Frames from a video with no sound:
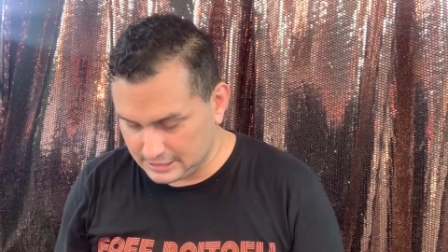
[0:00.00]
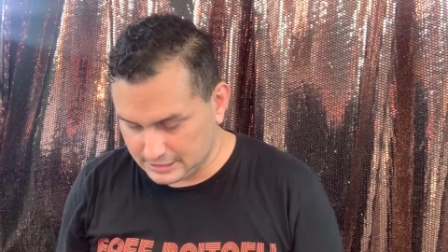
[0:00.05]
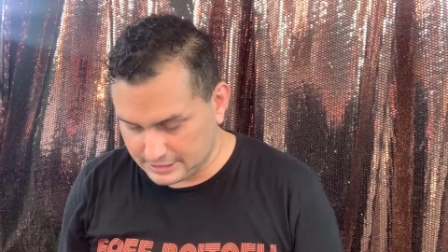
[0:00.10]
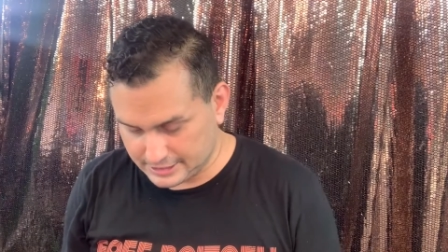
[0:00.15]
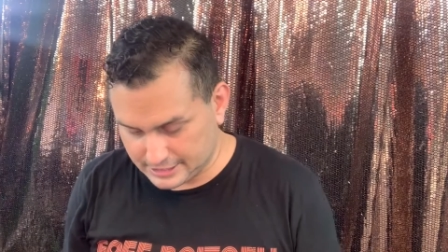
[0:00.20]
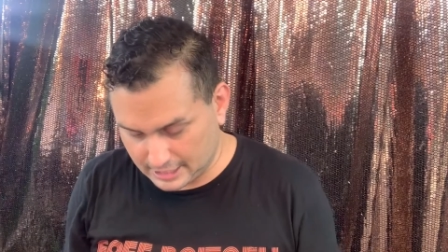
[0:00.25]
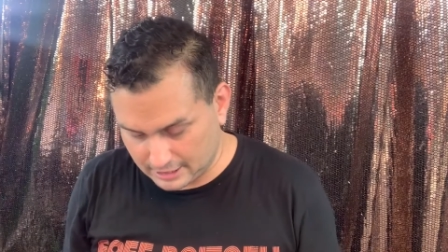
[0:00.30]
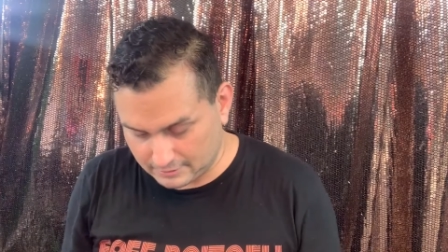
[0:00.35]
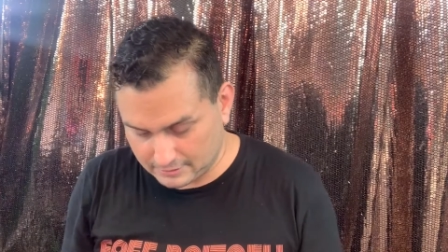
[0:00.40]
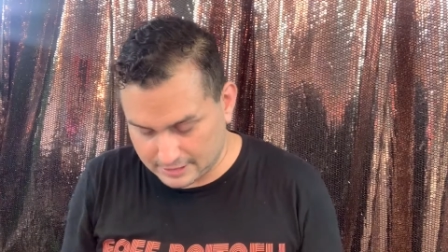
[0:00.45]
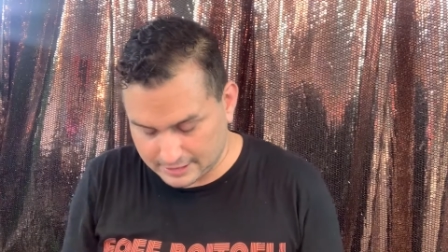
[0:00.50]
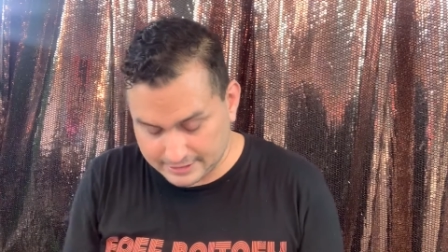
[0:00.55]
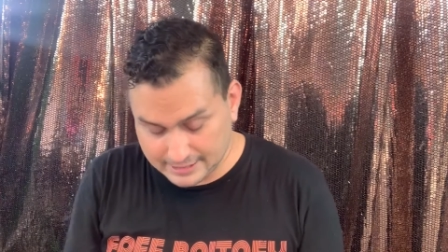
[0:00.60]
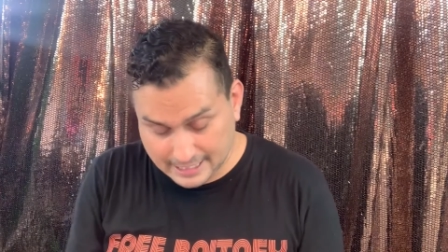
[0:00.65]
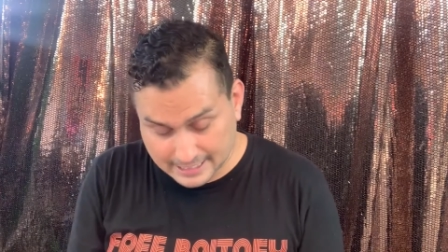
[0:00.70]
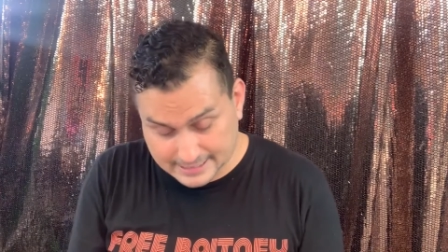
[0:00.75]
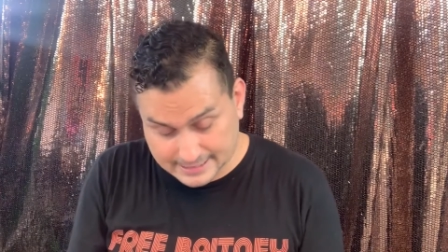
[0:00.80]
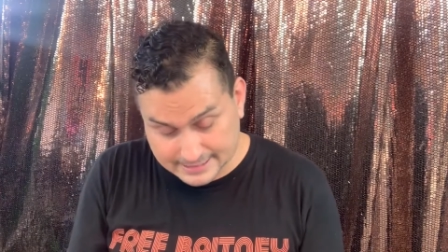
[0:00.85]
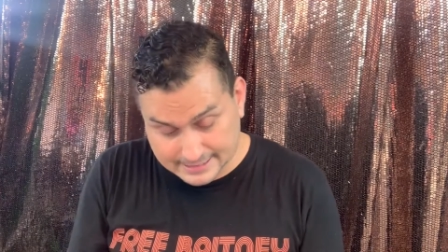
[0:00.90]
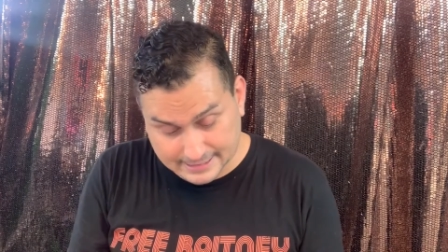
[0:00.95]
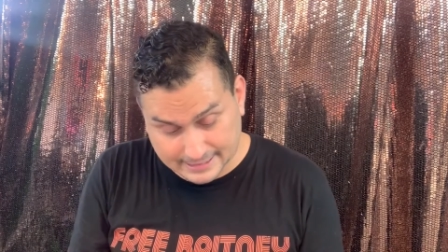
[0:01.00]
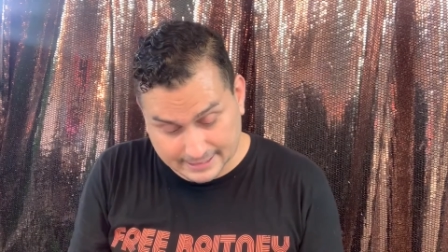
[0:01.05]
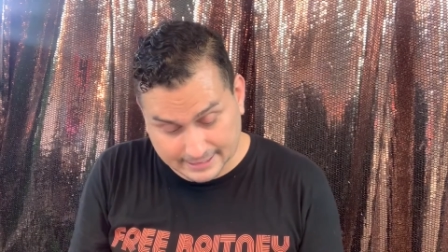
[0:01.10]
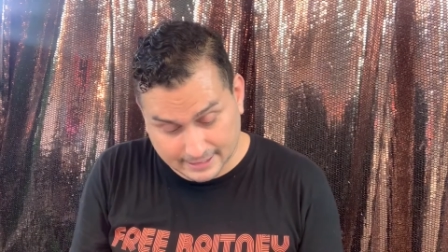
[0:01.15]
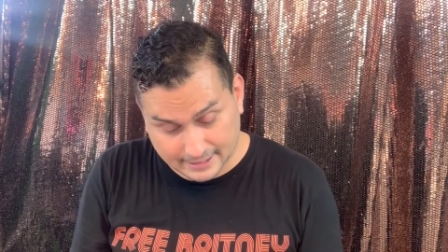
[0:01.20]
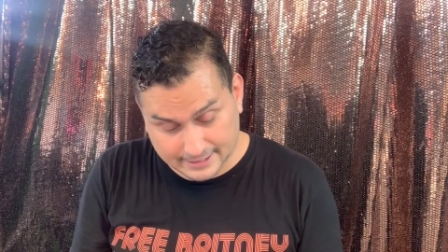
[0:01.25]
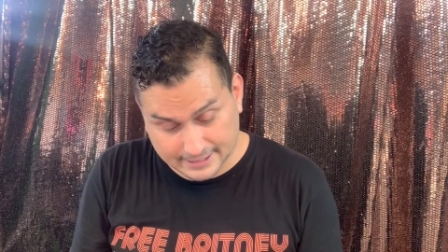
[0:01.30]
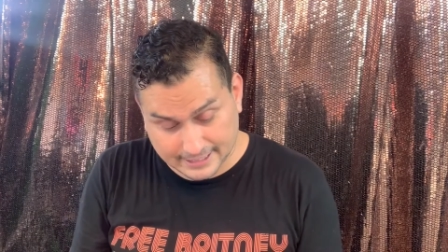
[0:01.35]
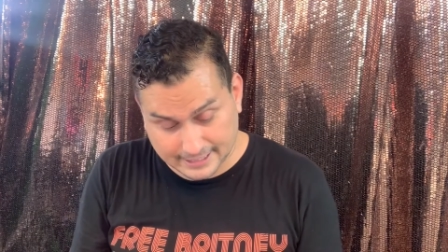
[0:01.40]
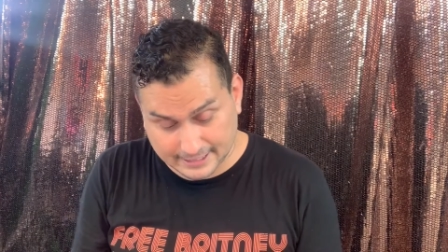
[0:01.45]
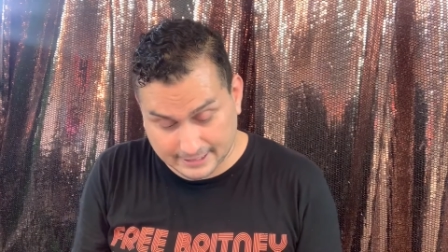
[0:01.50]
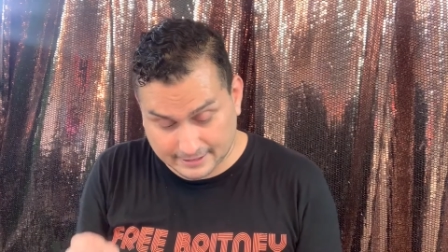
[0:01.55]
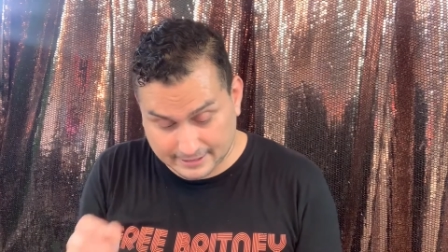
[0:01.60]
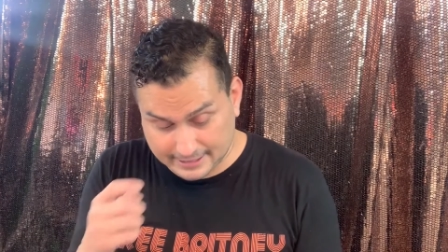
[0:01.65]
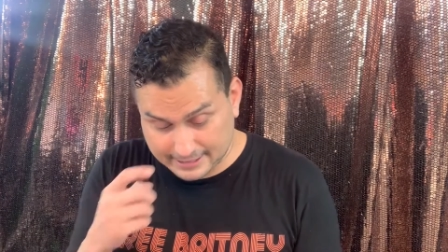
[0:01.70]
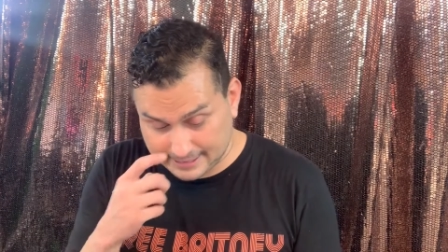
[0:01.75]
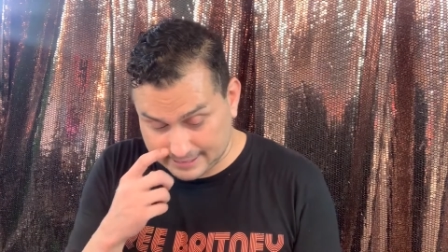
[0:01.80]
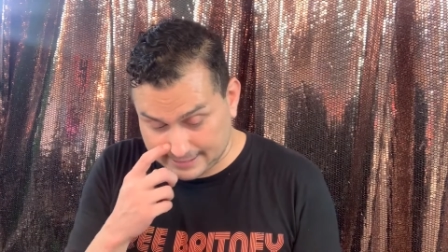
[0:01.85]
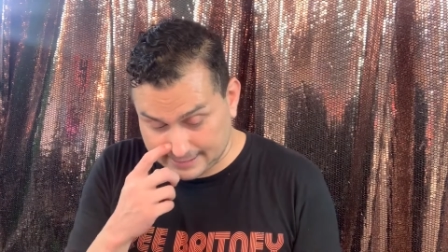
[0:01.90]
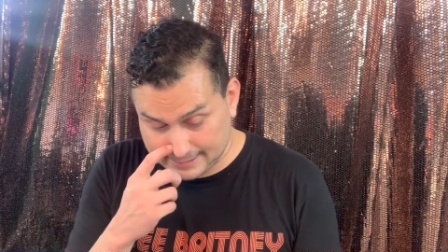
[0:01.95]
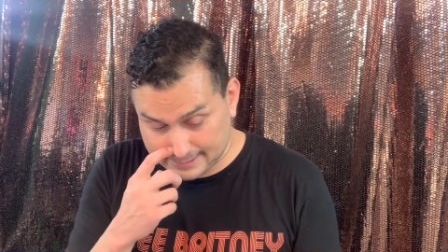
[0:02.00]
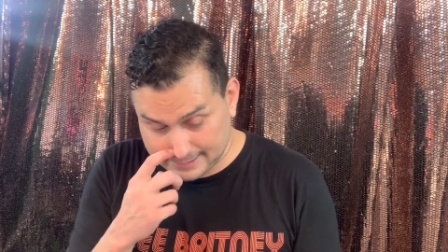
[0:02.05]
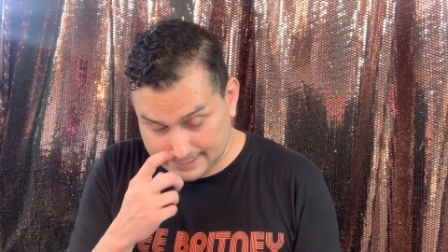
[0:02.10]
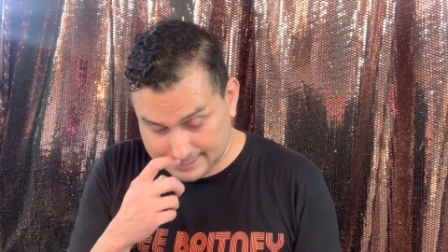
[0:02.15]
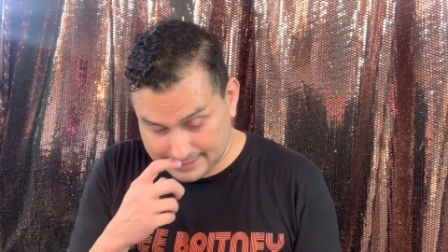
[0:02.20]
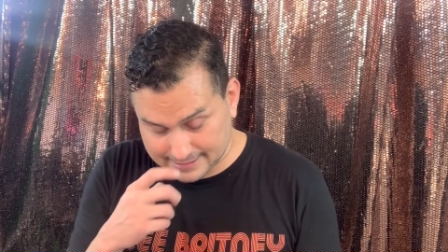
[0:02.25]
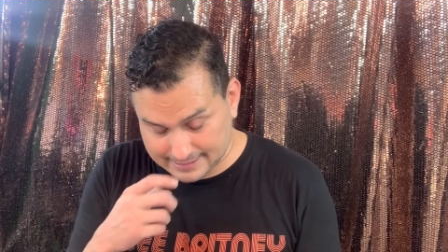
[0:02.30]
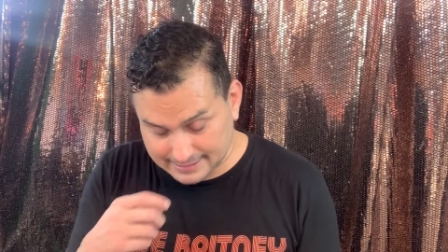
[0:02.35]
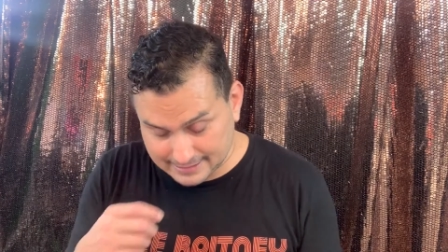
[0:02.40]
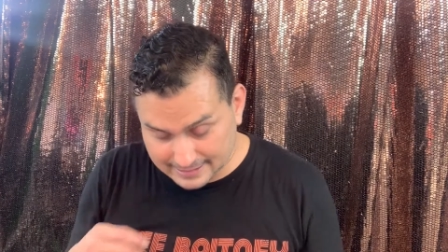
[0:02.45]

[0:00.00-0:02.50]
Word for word: So next thing on here is